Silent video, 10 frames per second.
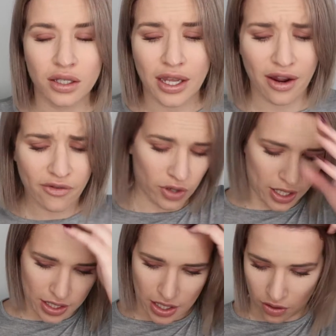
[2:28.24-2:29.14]

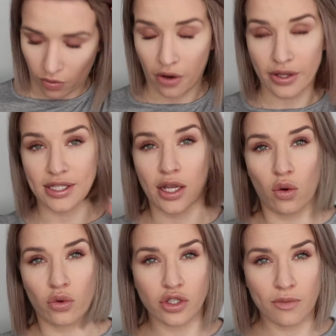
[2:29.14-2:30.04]
Everyone in the world is like
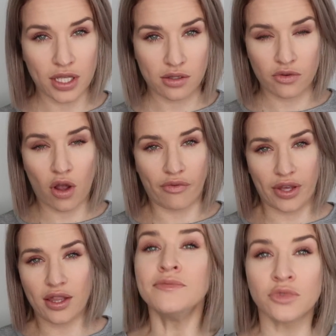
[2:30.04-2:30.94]
also obsessed with
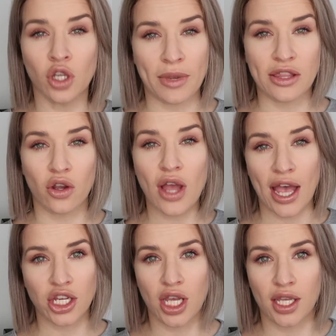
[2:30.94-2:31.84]
coffee. Not me though,
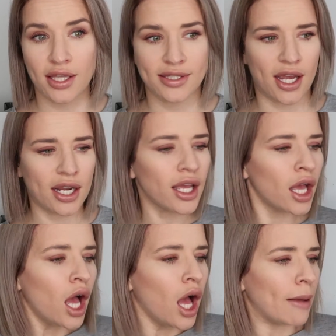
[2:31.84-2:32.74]
hashtag anxiety.
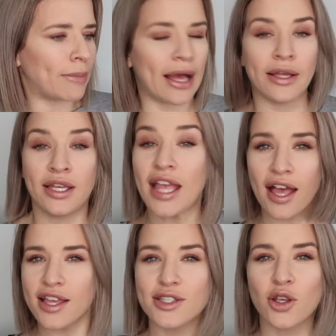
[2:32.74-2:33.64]
But yeah,
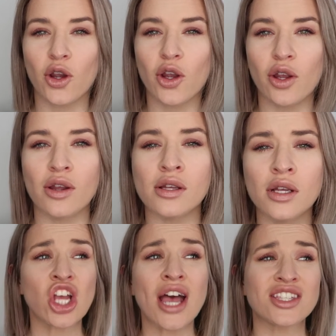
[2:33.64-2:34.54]
so as
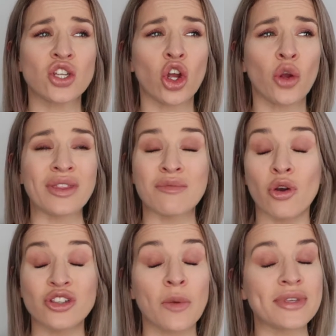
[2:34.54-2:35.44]
you guys know, with
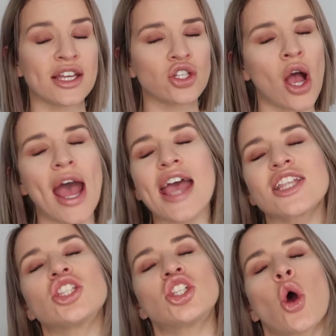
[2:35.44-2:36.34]
most hobbies I try,
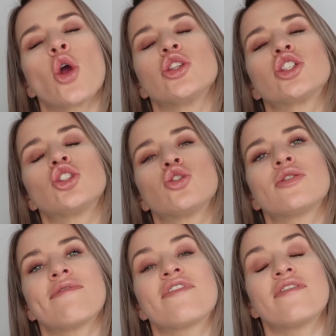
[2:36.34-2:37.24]
I don't do
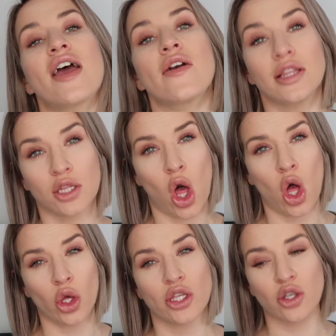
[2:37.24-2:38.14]
them for very
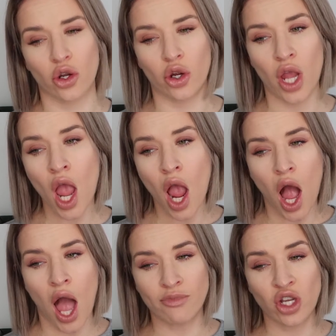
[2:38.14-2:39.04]
long. So
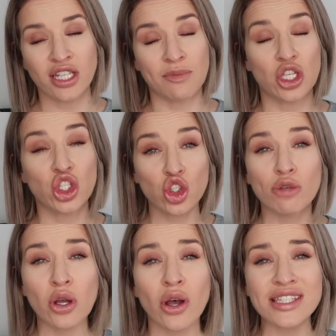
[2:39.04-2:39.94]
I'm trying to be
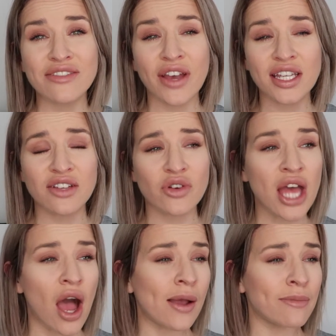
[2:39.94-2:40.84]
super cost effective with
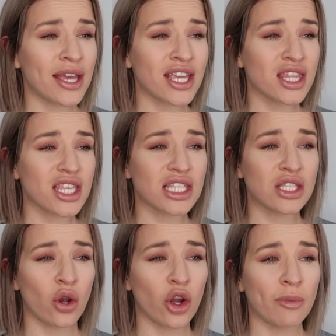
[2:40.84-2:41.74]
how I'm making this
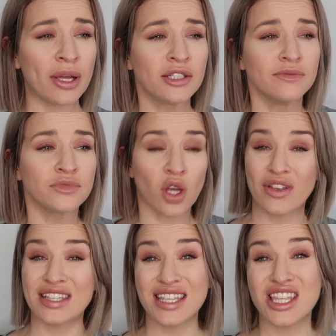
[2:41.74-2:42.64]
soap.
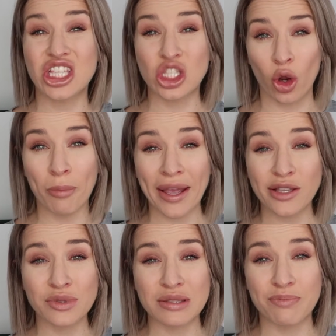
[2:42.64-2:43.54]
Obviously the soap
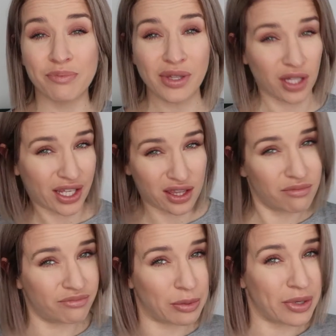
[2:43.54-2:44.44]
base was
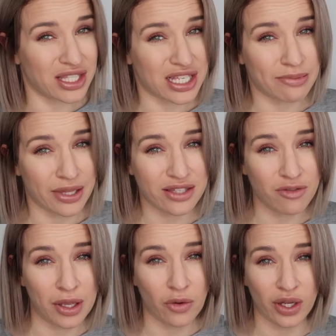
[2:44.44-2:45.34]
like the biggest expense for
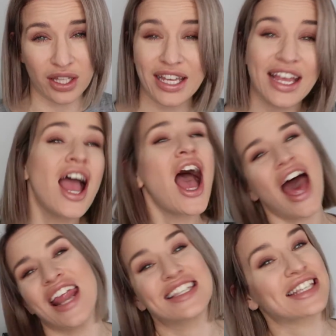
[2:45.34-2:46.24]
me, really.
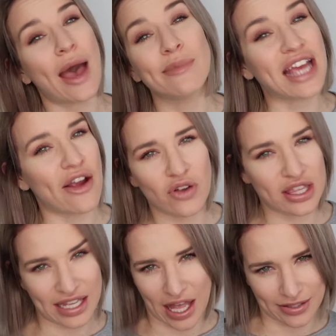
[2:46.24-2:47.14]
I scabbed
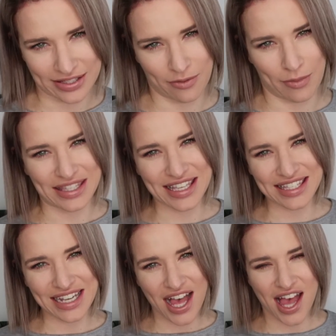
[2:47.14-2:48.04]
everything else from my
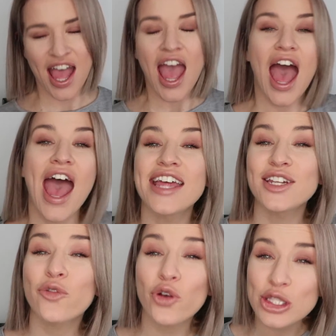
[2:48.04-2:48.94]
sister,
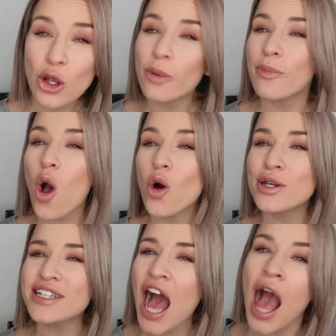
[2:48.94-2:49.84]
and for a soap
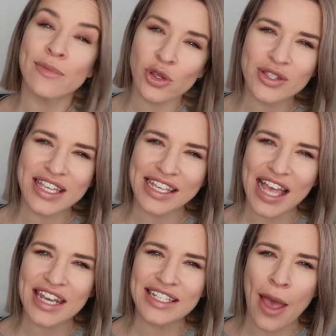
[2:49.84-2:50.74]
mold I'm using
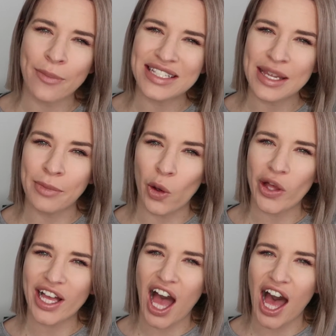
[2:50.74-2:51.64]
an empty
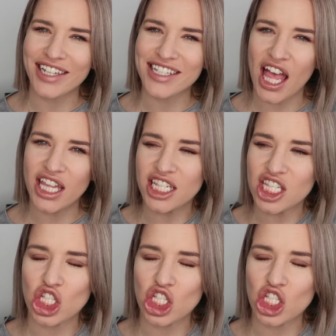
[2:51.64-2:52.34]
milk carton.